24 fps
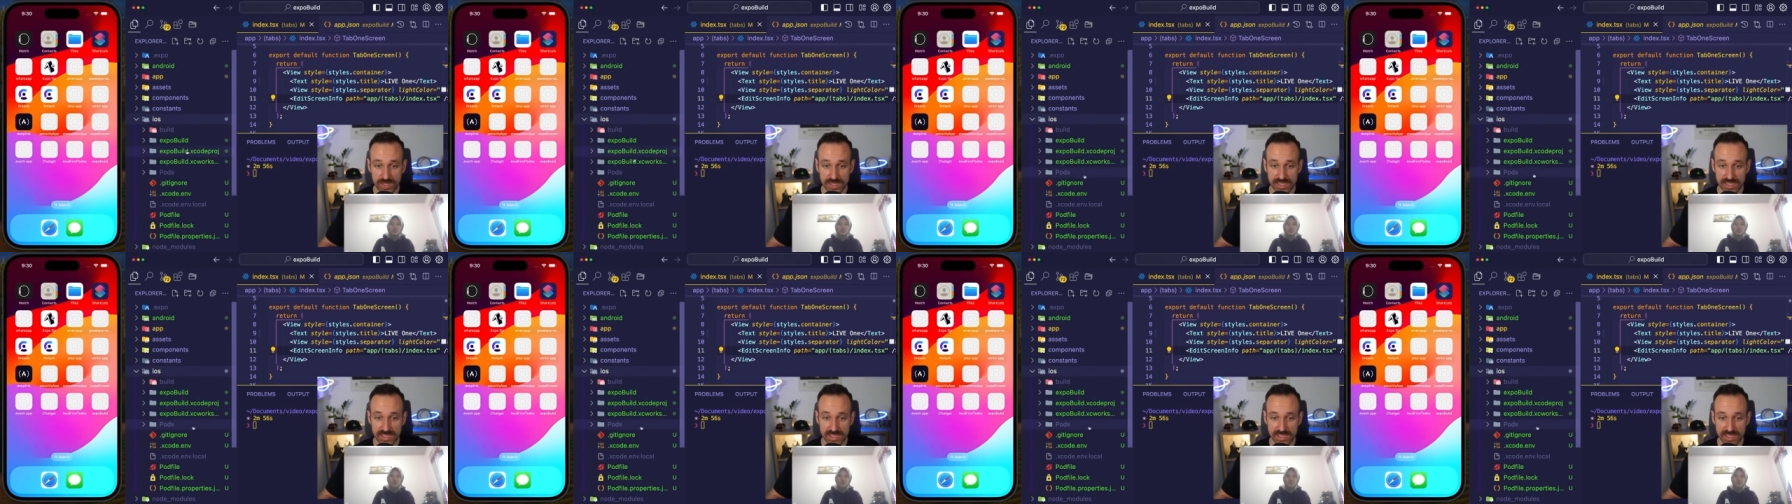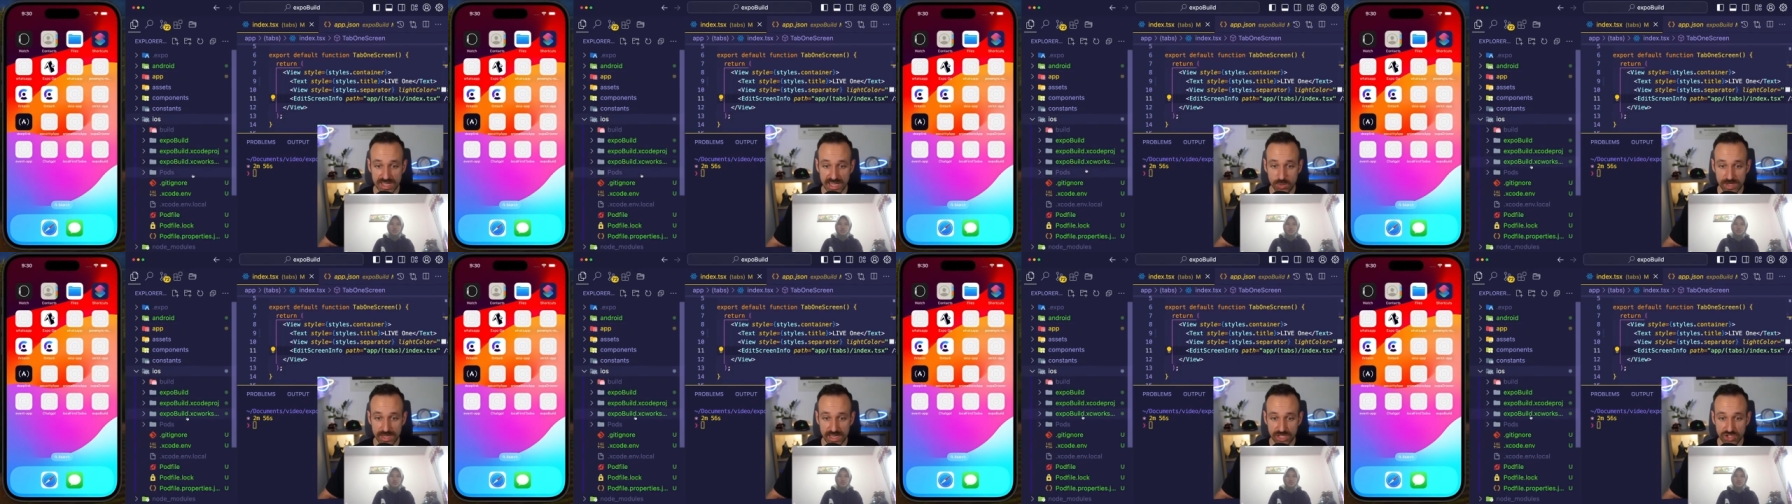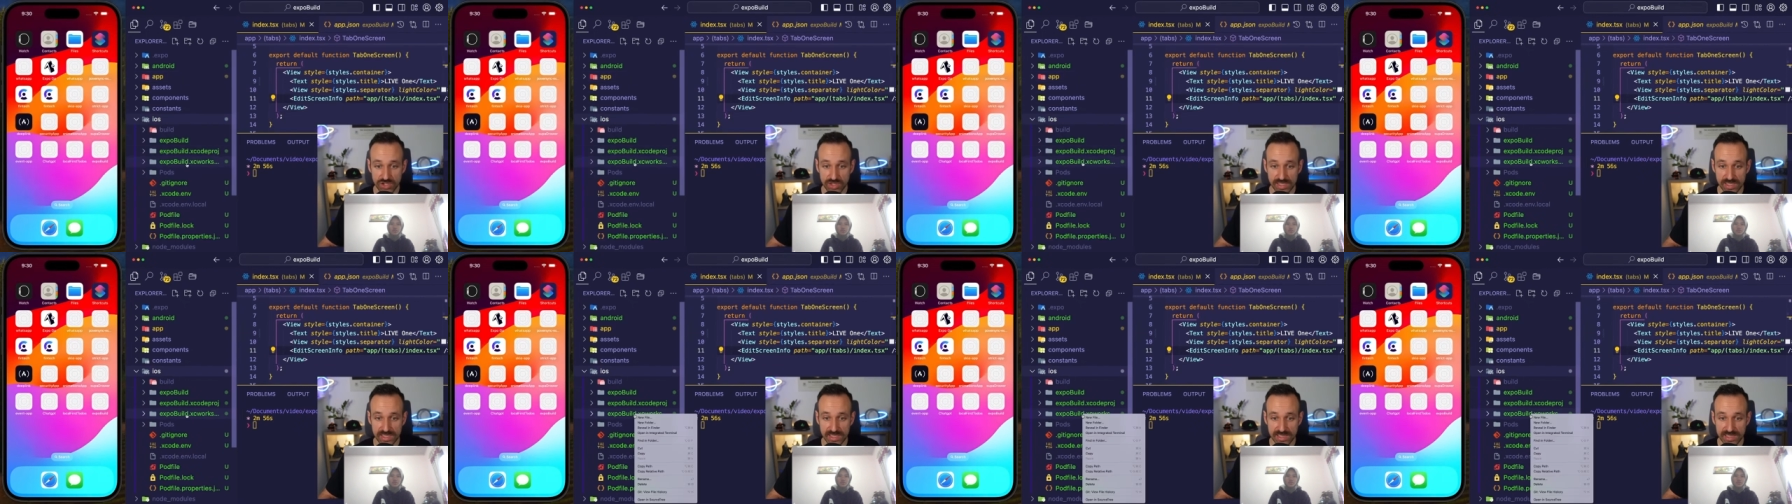is I would
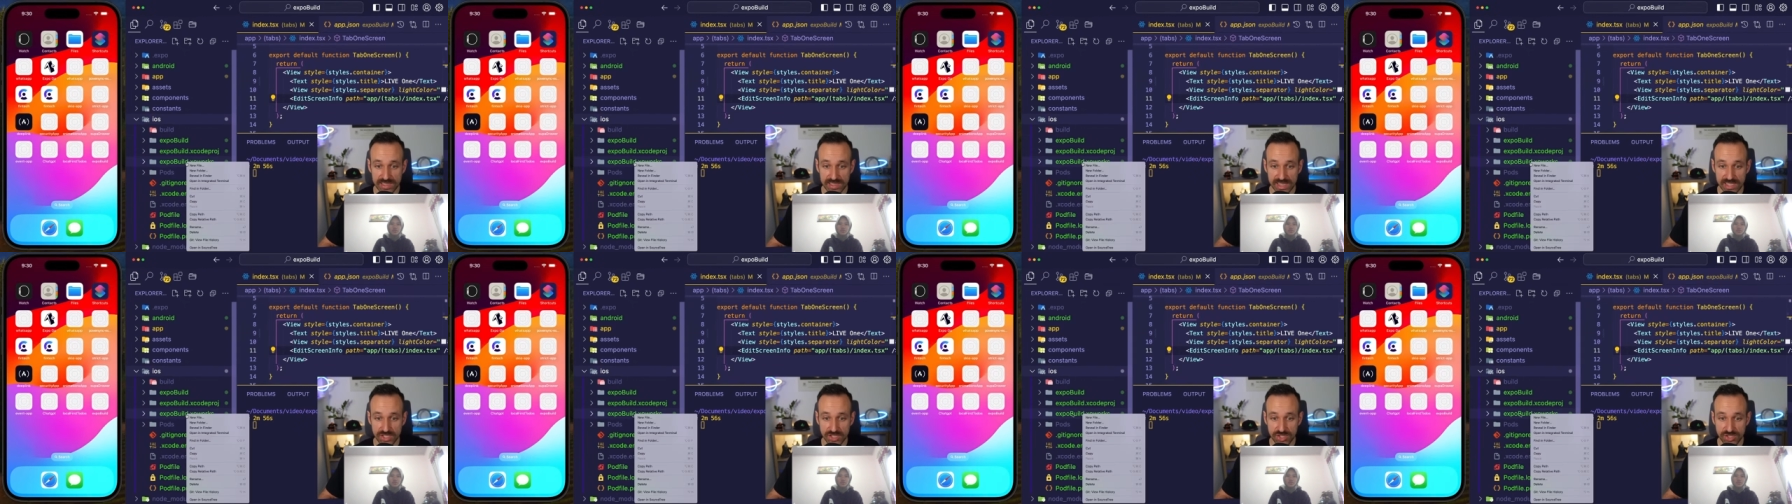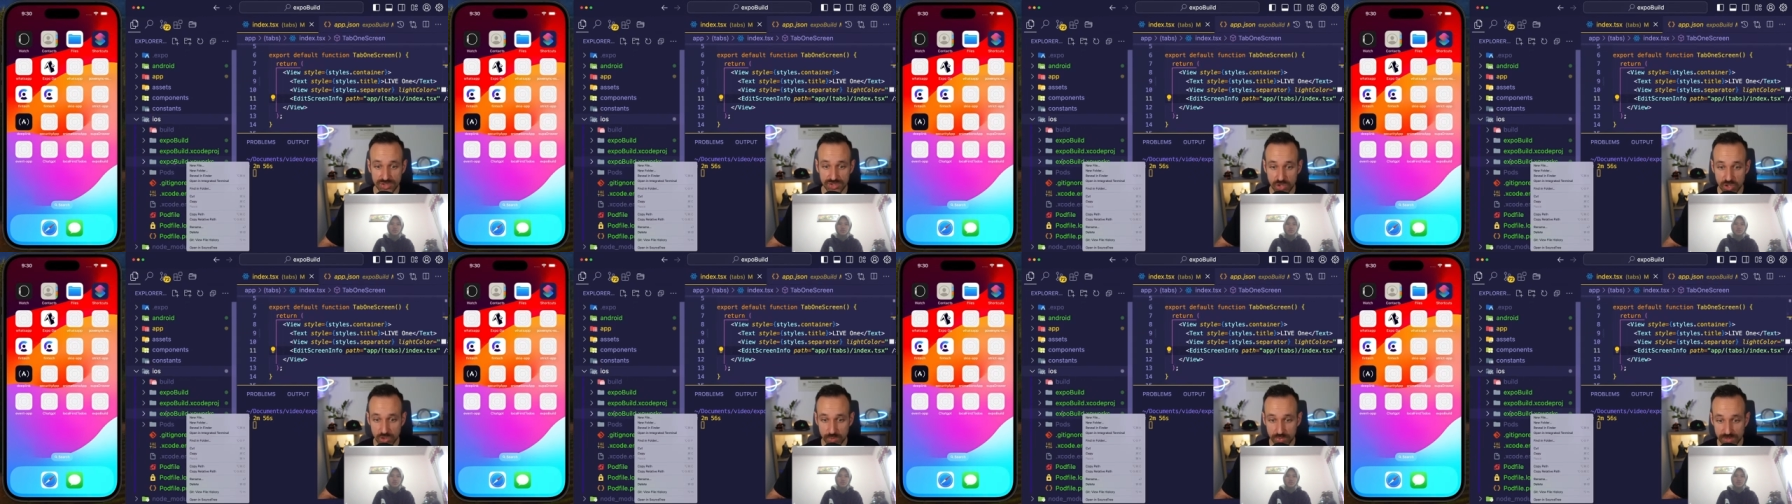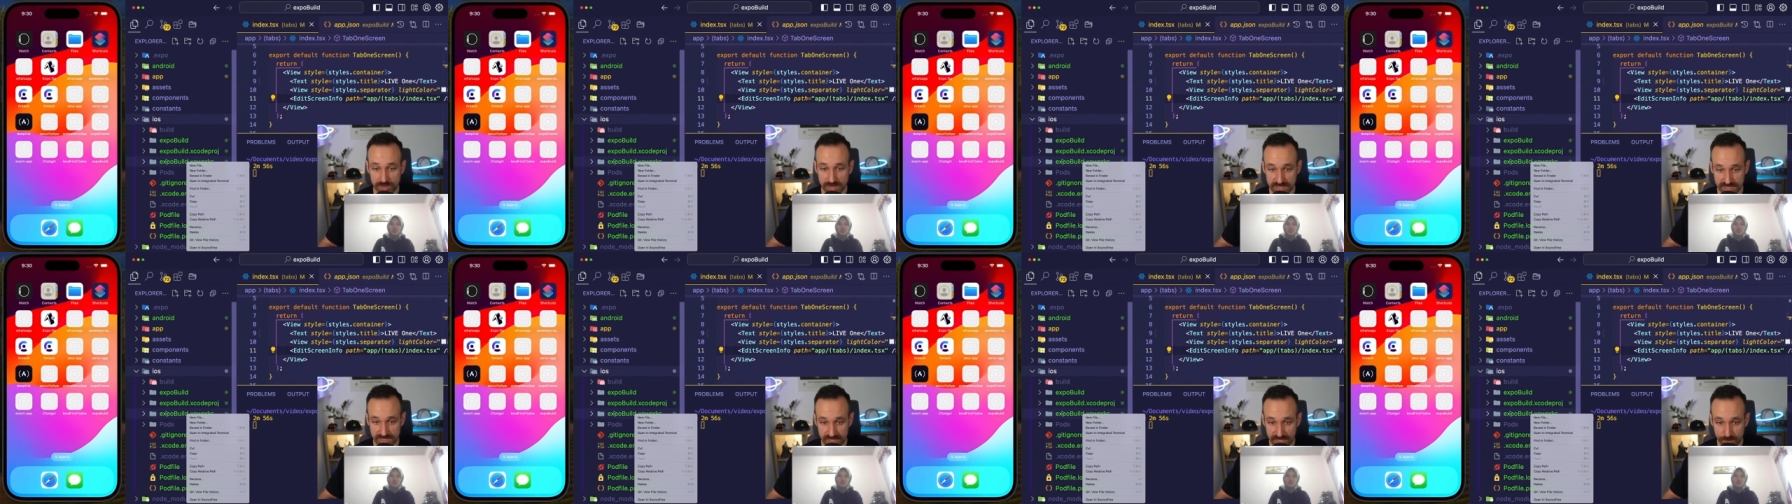actually like to open this.